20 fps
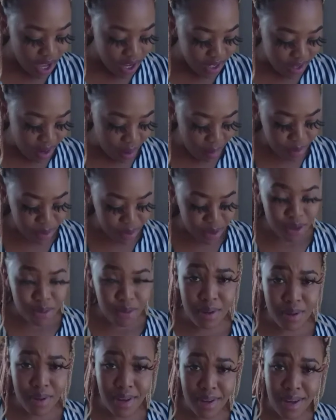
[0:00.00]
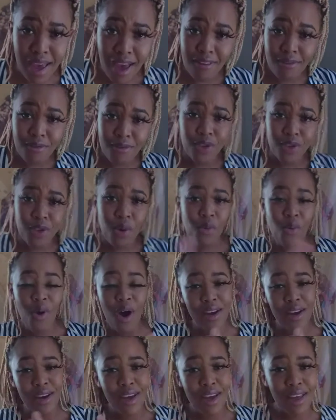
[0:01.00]
Number 3, we have the
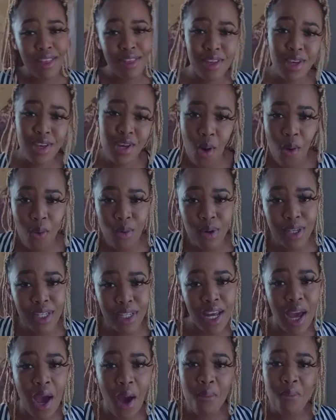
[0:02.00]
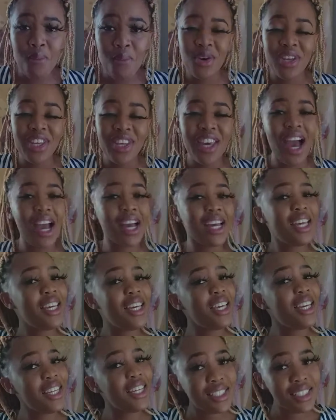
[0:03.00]
one, the only
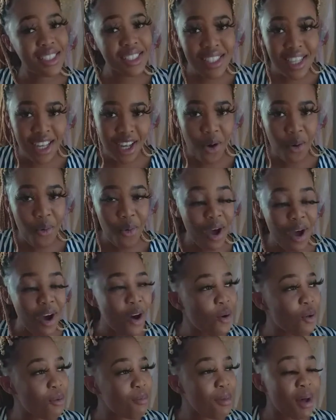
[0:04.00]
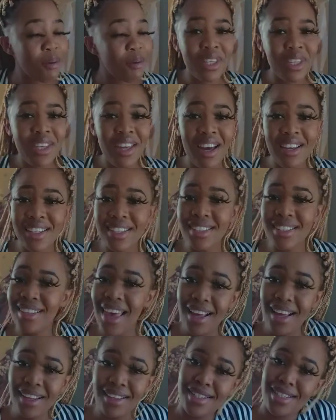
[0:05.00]
Munyankis. Where are all my Munyankis
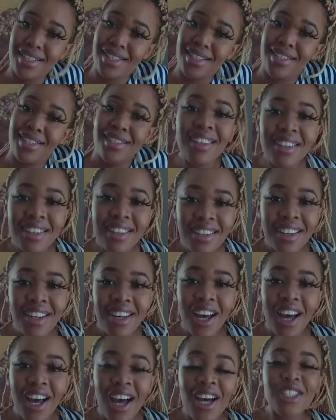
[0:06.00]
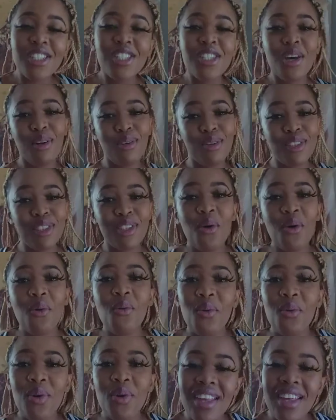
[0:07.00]
at? Toast
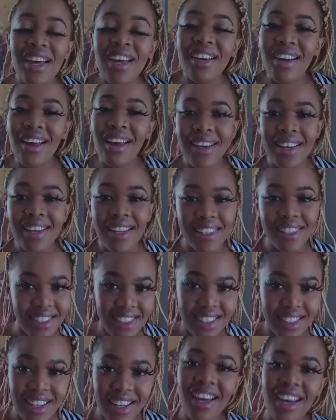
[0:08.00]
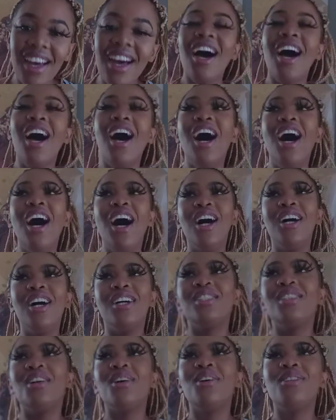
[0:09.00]
with Naledi.
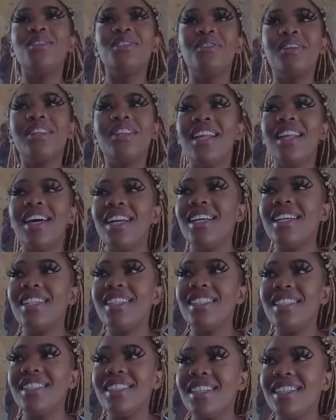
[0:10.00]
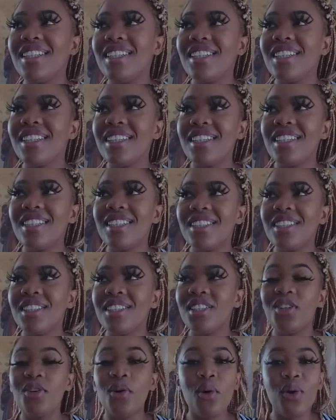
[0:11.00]
Toast with Naledi.
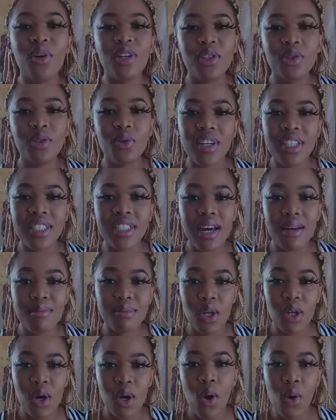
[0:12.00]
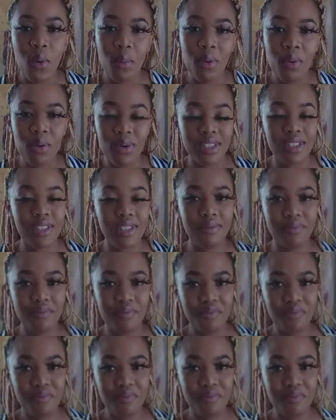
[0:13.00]
Your story time's on point.